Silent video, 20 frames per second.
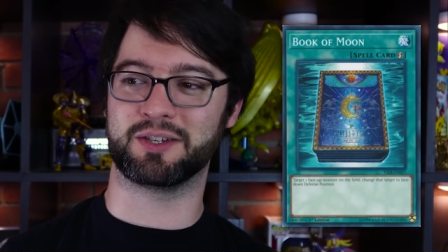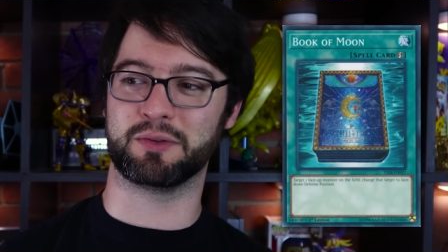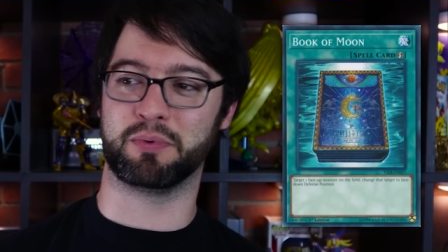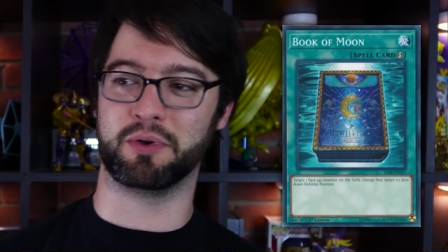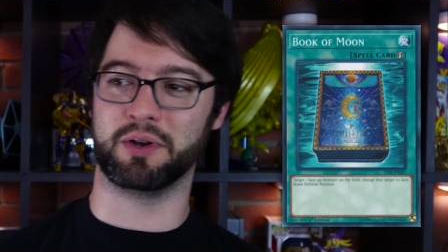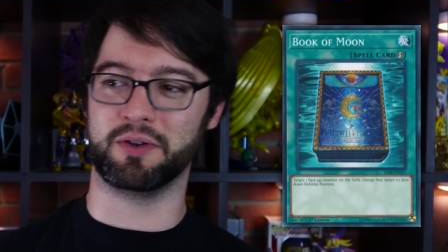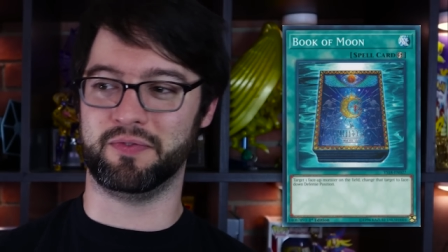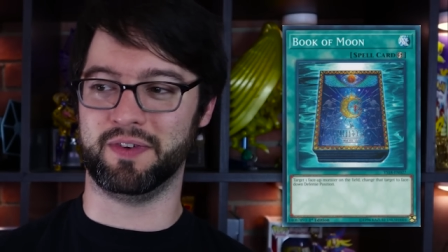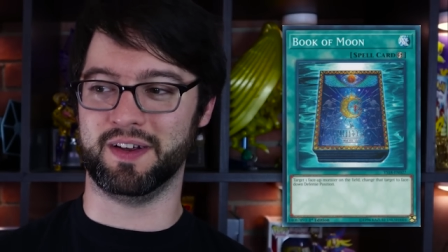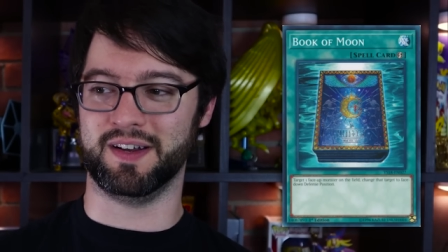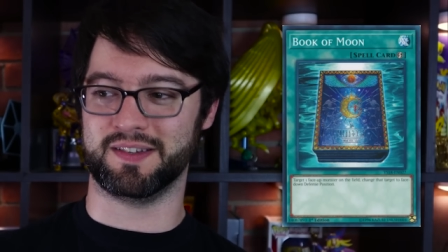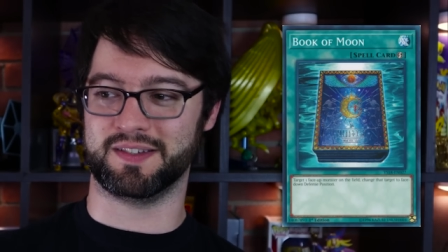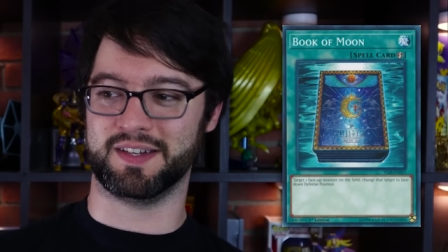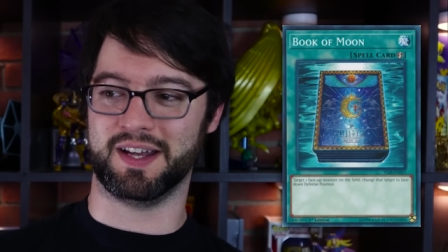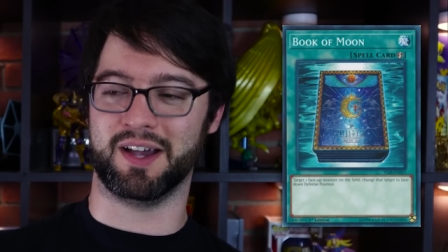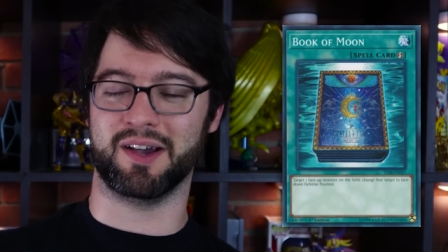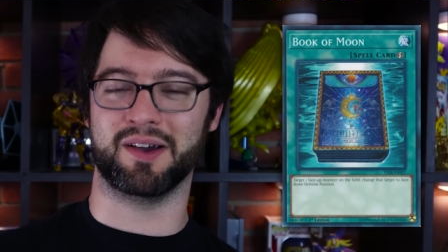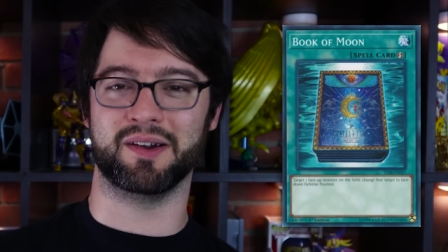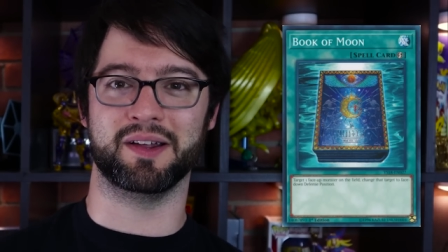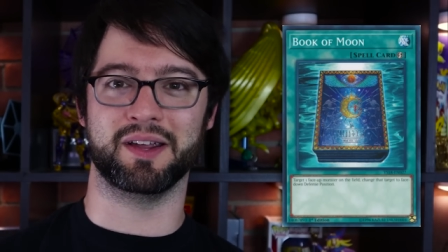to put it face
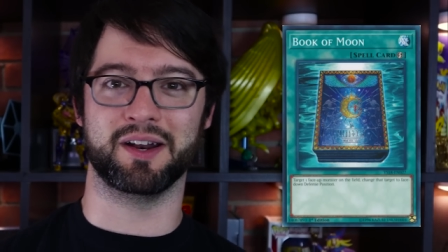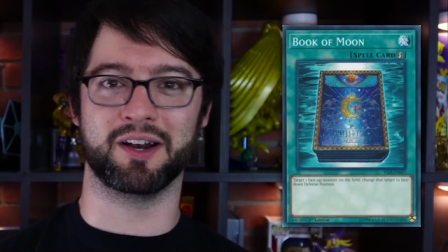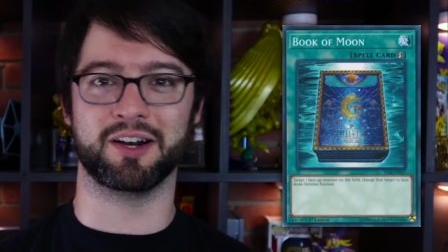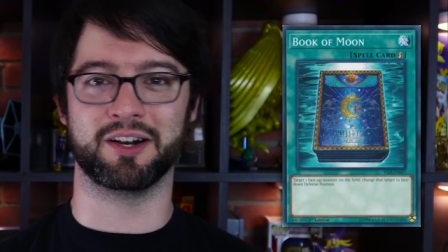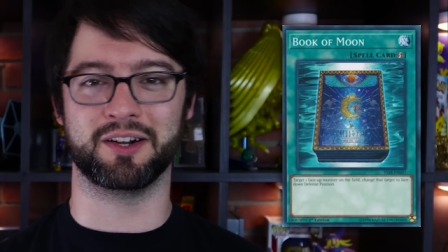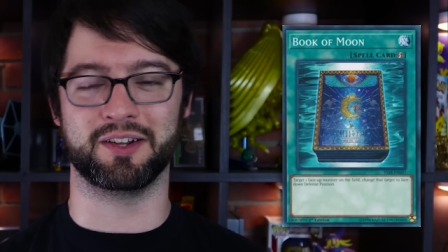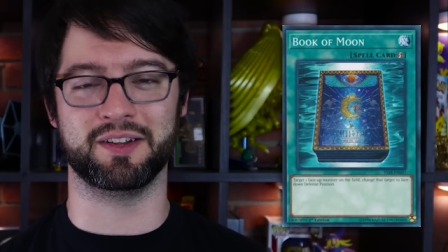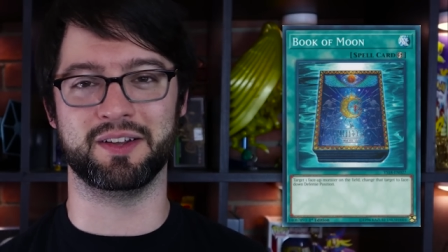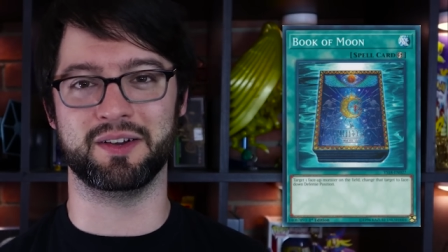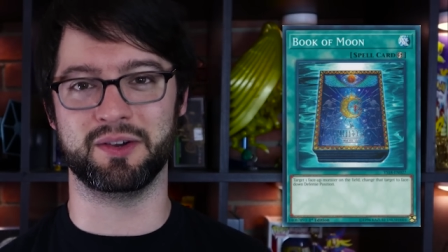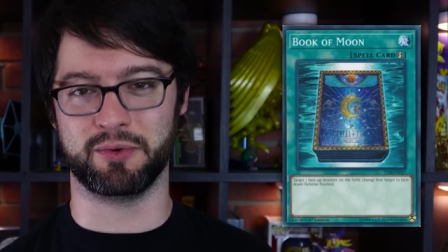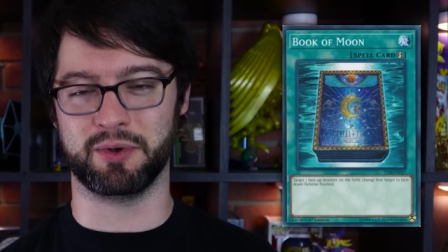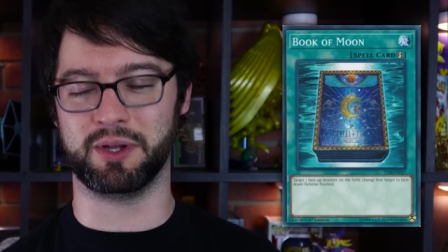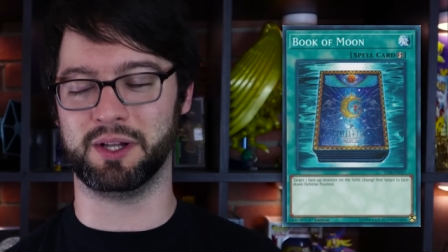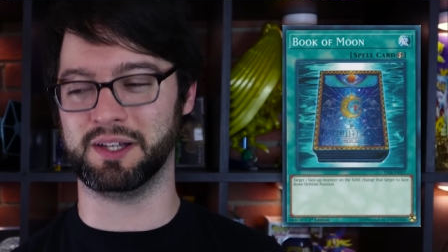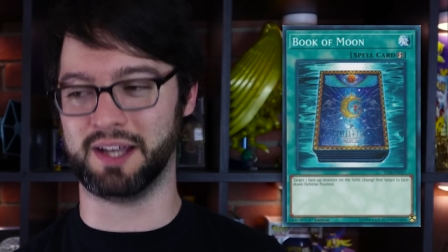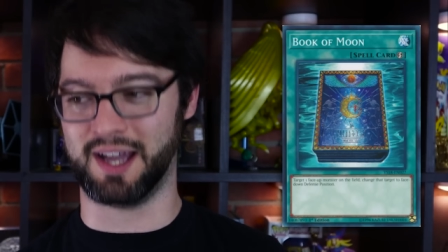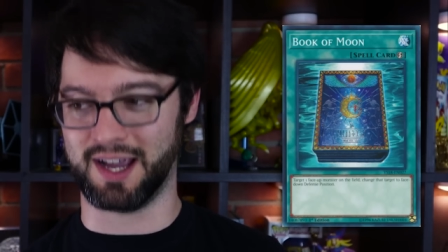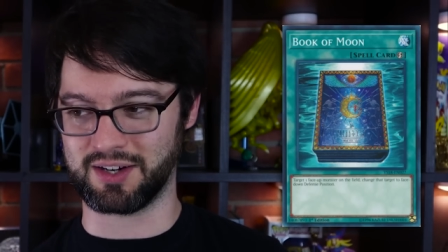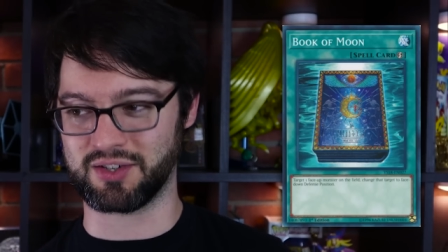down and it
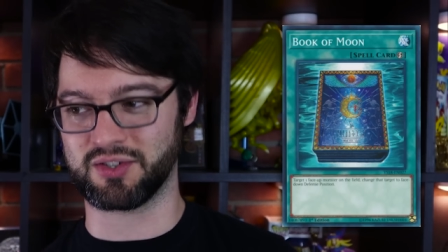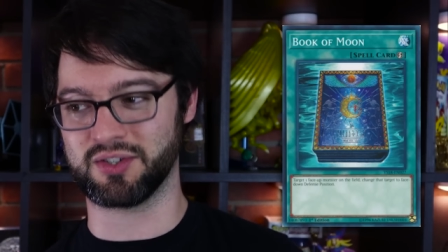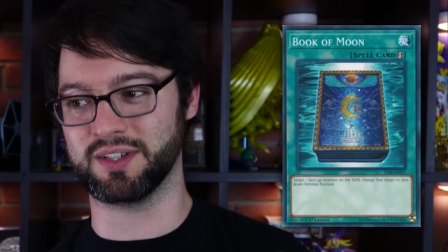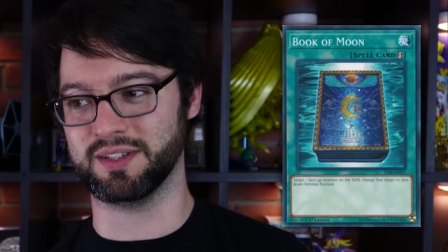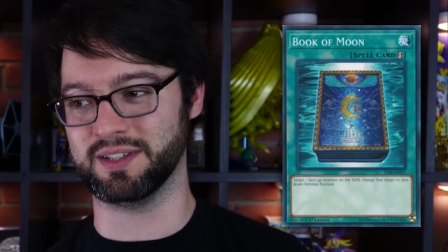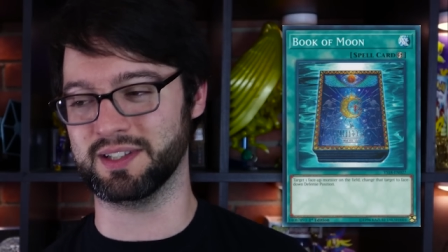will actually